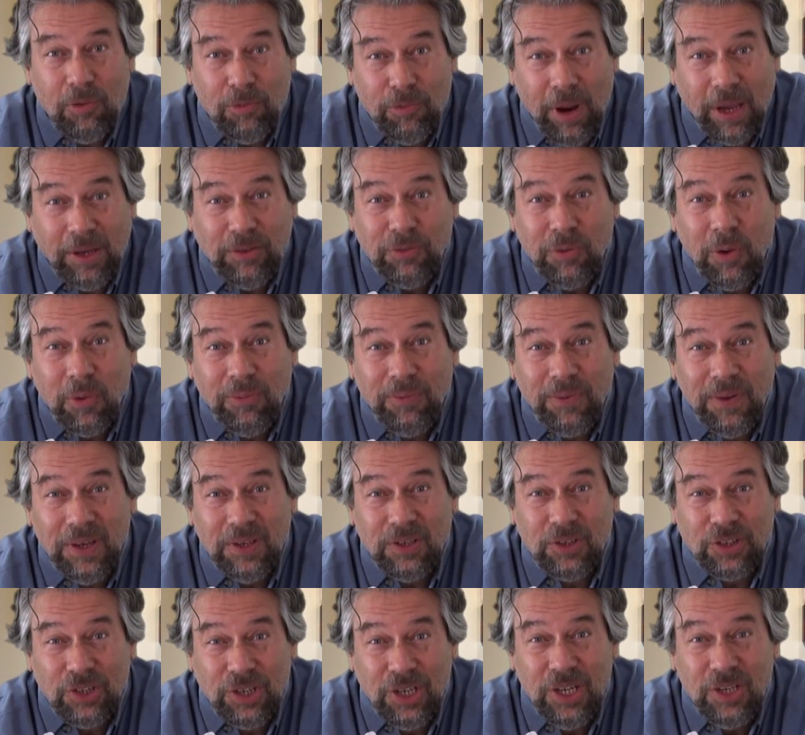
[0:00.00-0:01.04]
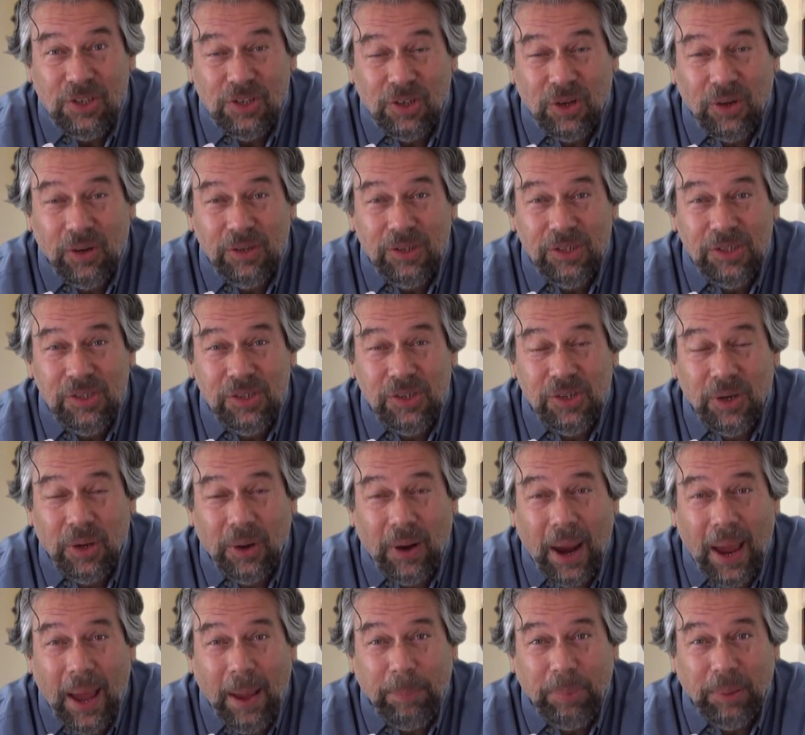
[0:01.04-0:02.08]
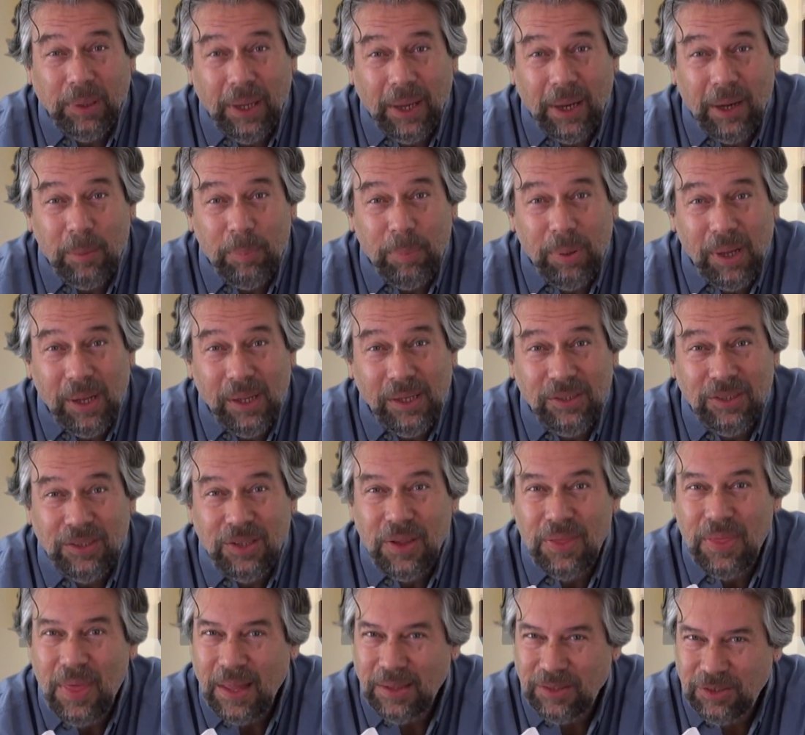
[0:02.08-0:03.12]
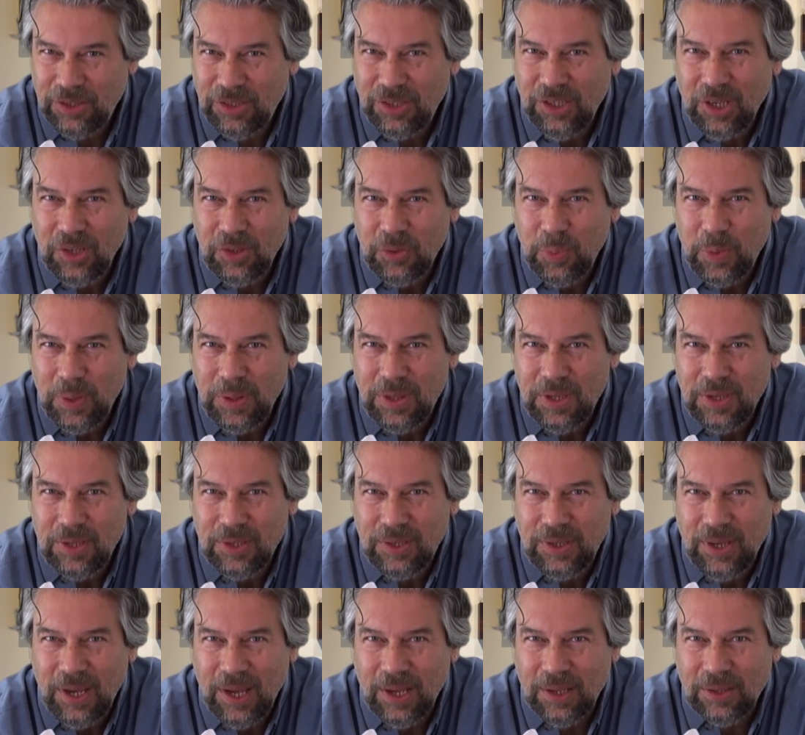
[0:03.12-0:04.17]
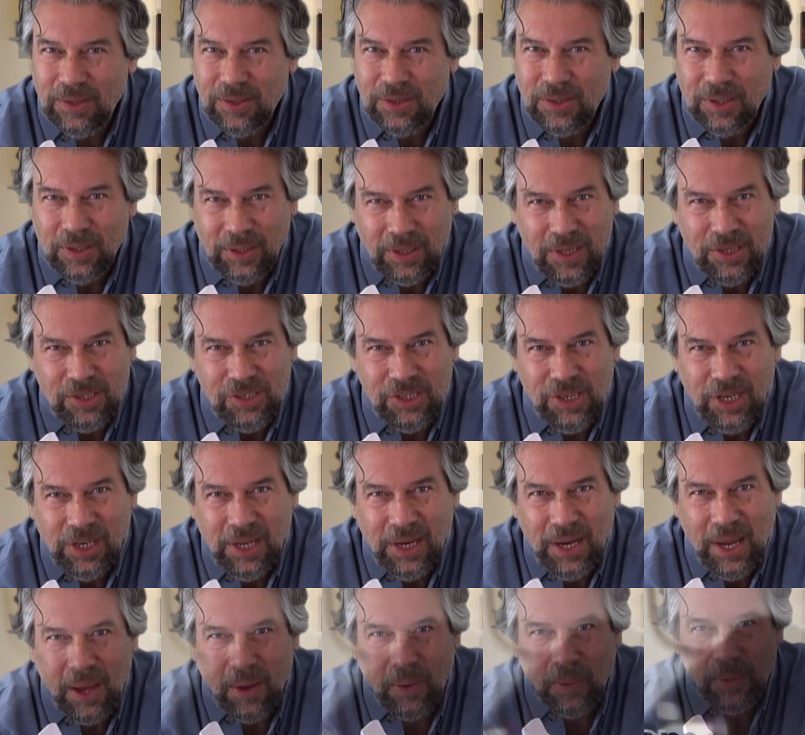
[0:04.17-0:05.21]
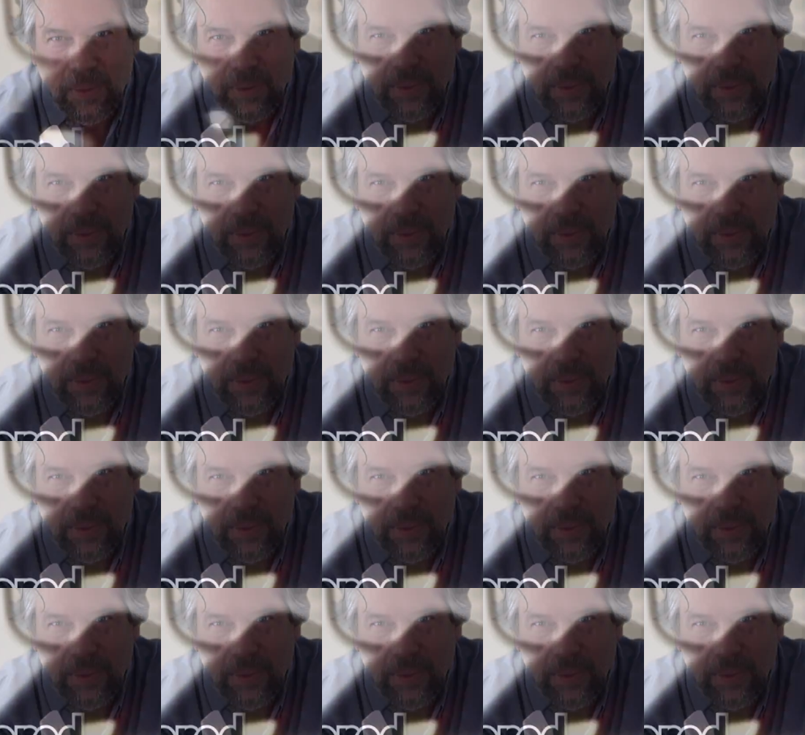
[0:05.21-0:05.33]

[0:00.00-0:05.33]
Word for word: Retrofit Qi charging to your Apple AirPods? That's just what this does. Let's check it out.